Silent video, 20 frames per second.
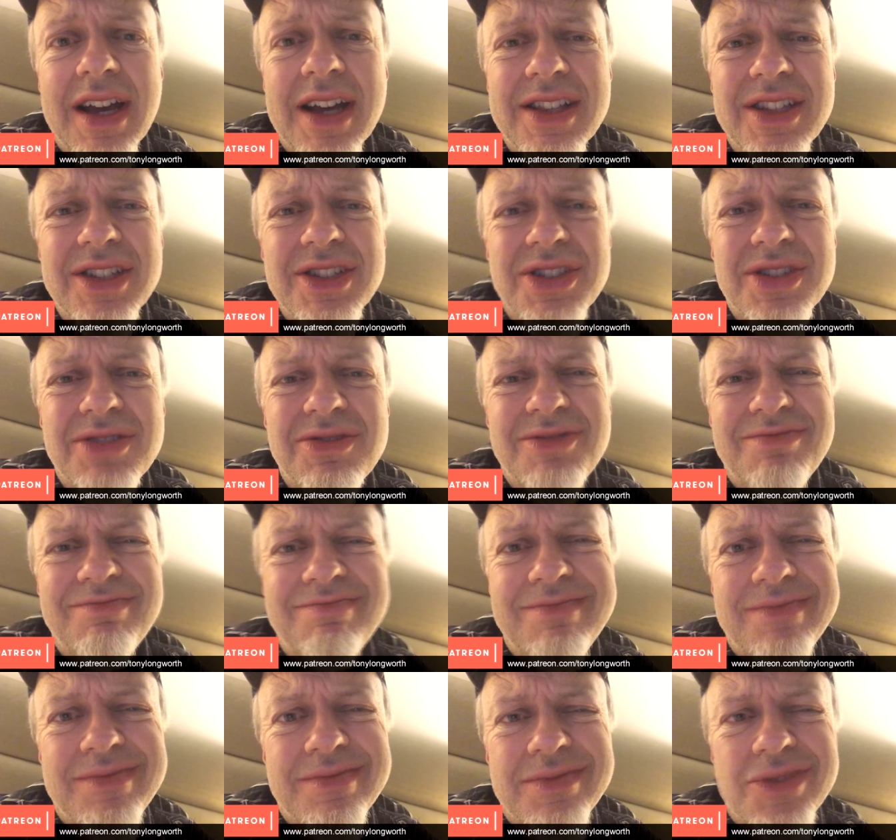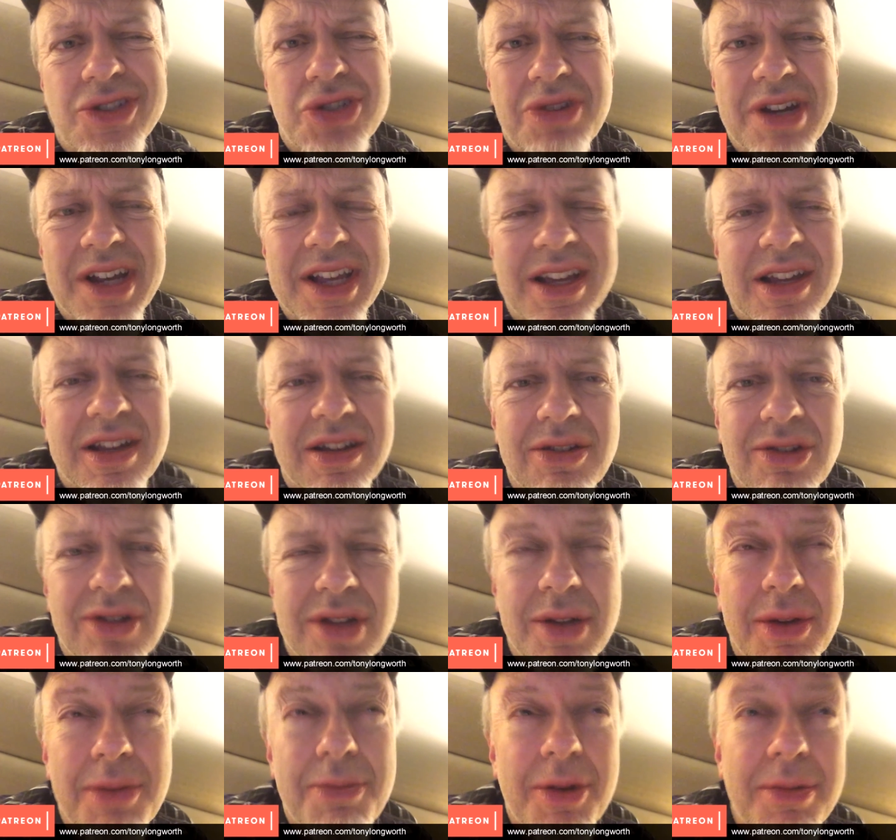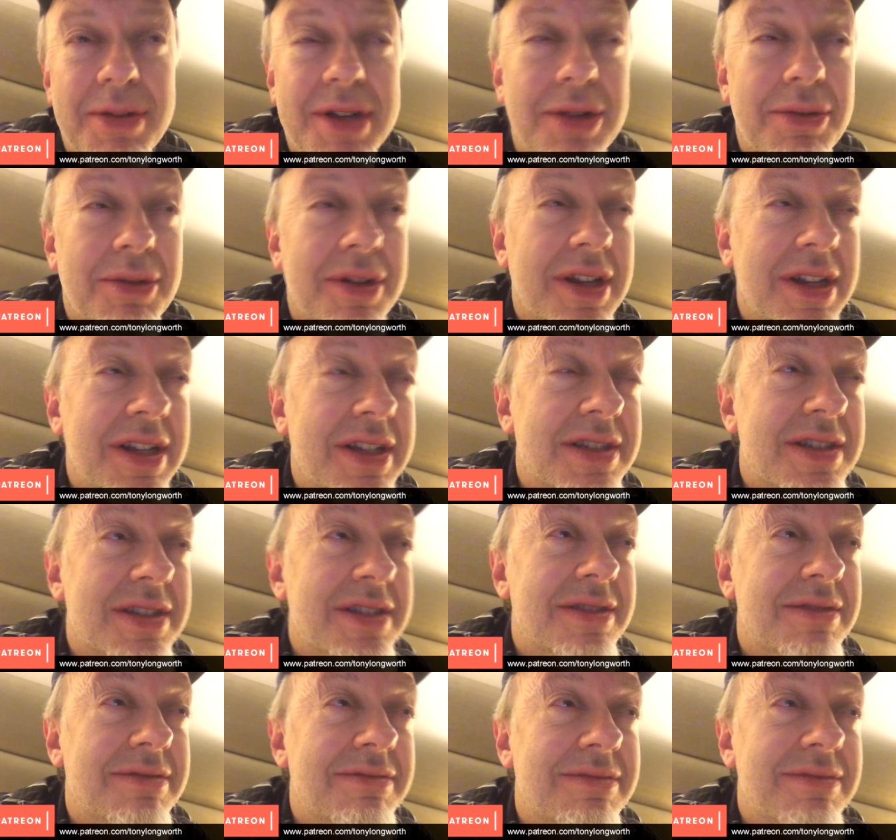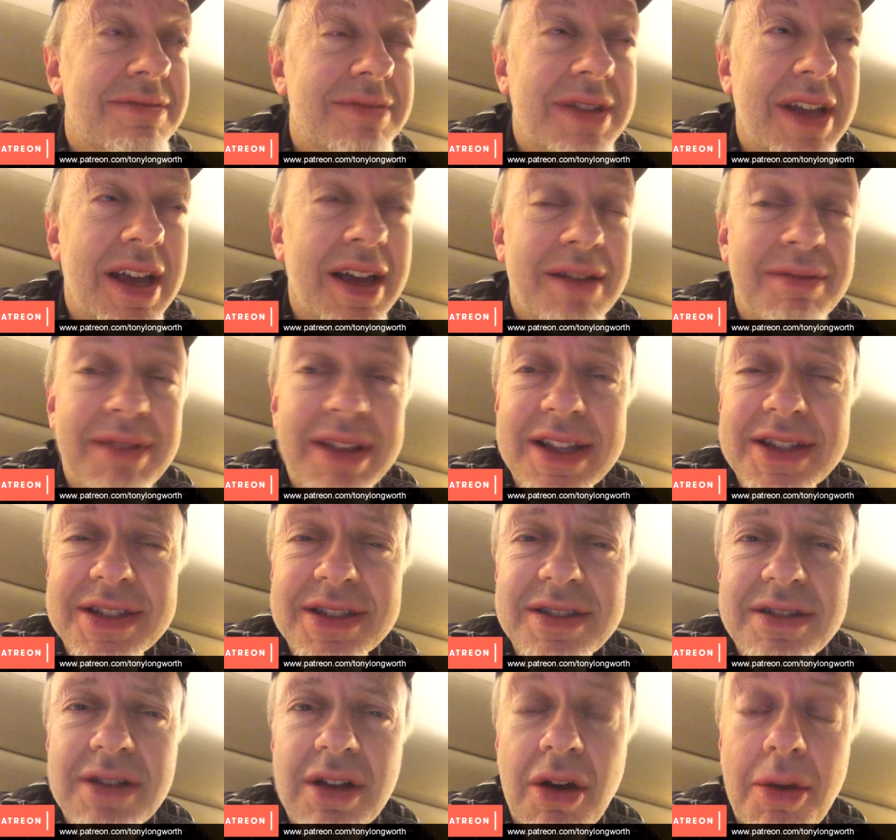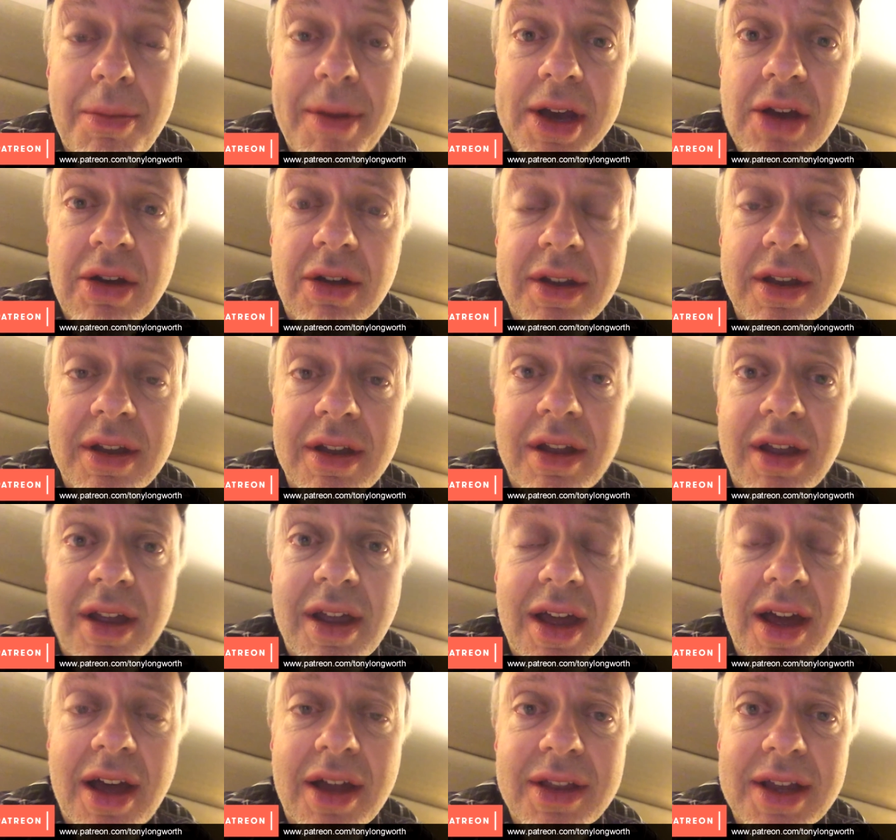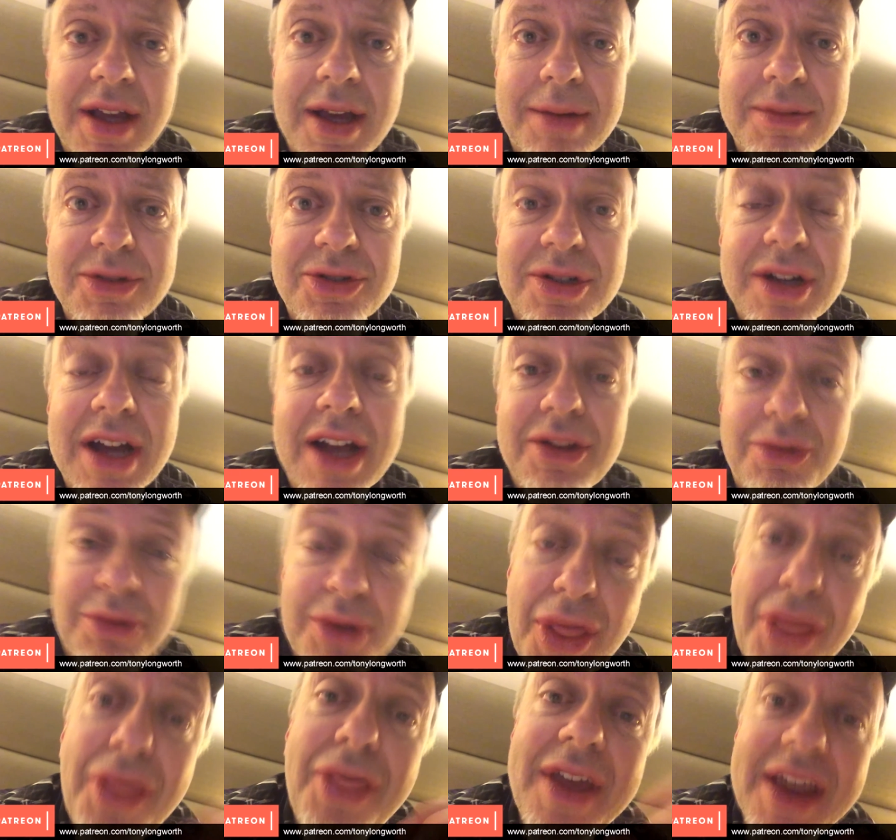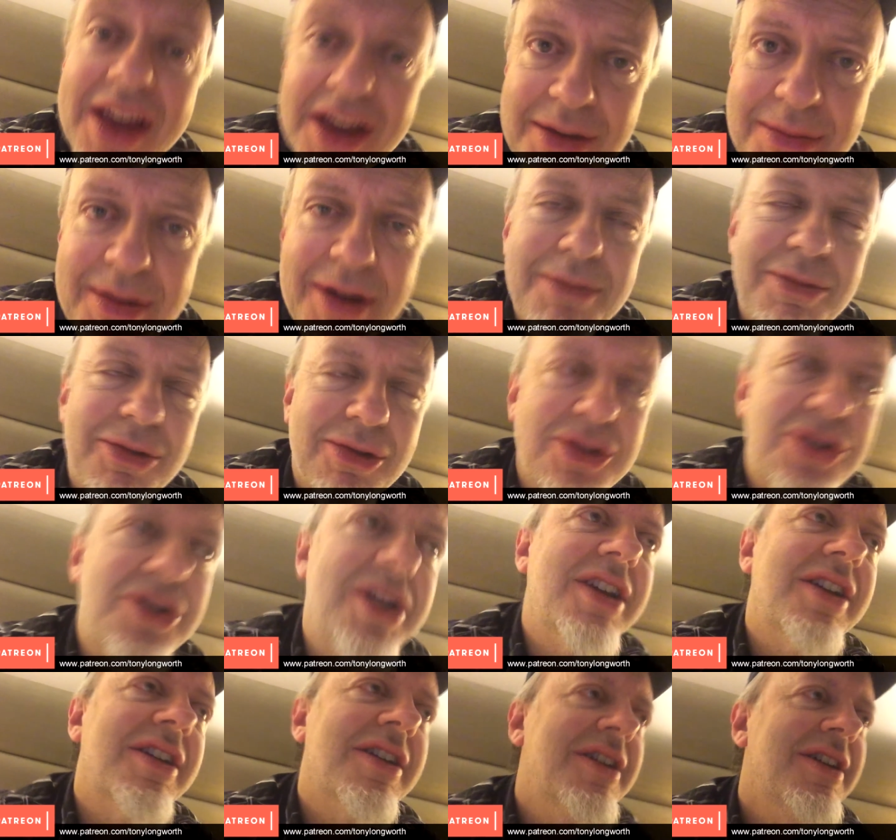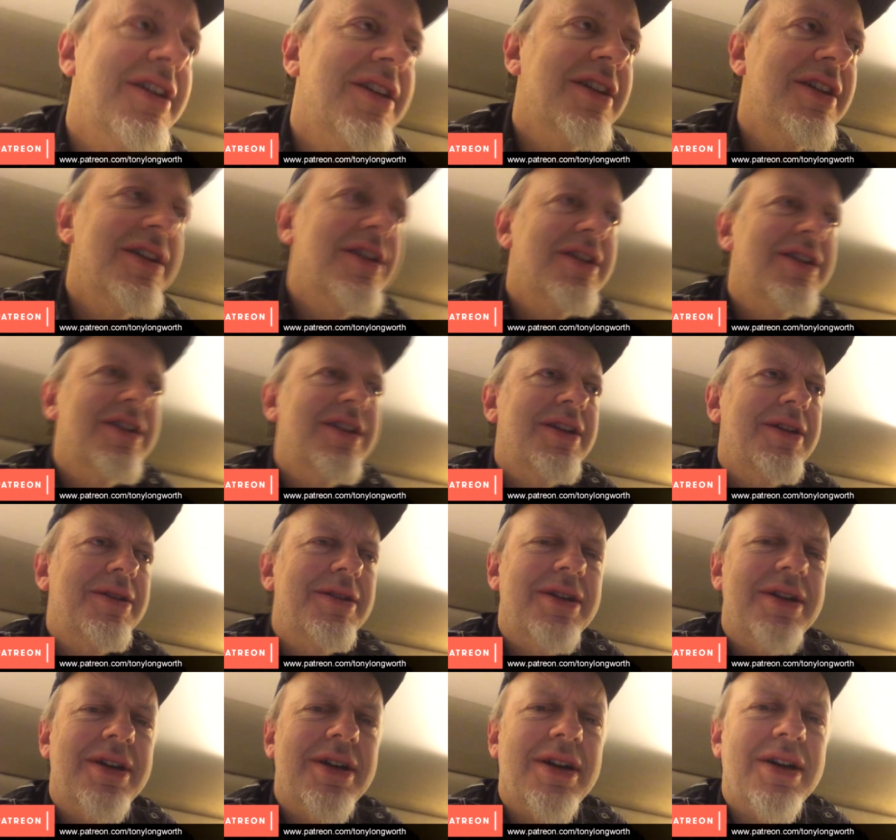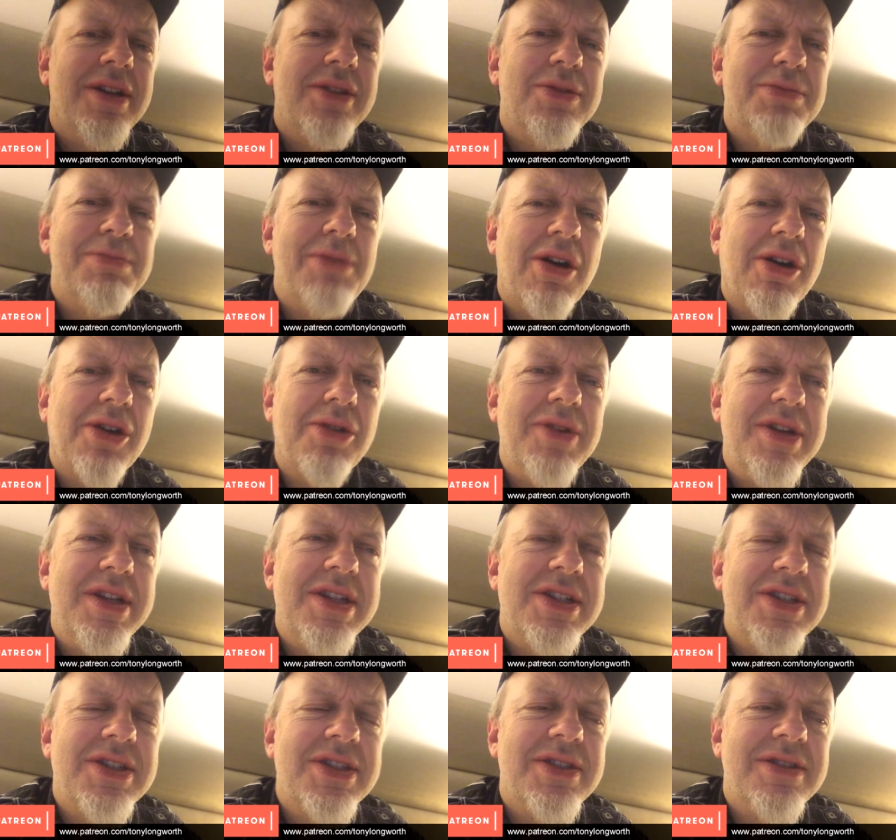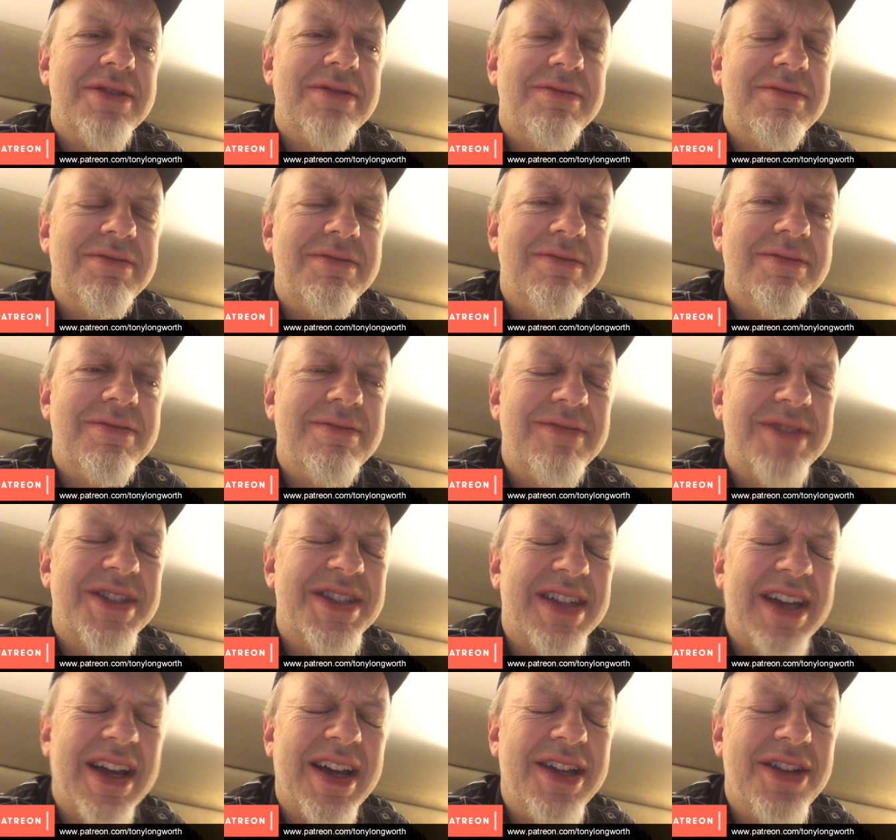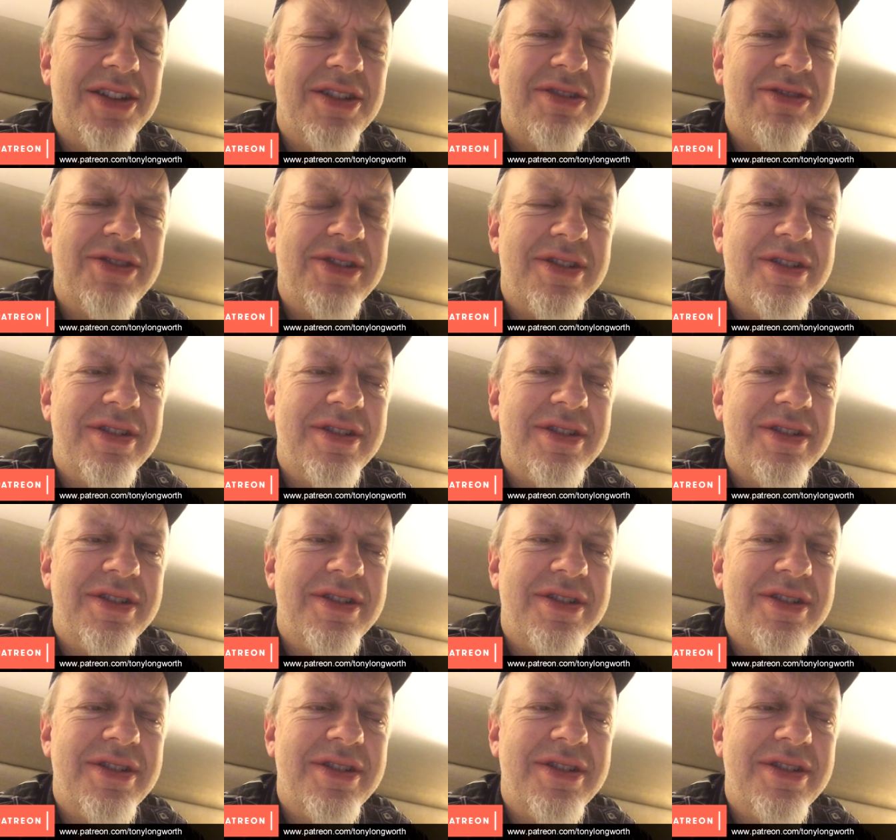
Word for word: and there's drink. Although I probably don't want to listen. Uh, listen. Oh my god, I think I am drunk. I don't want to think about more drink. Uh, there's margaritas and cider,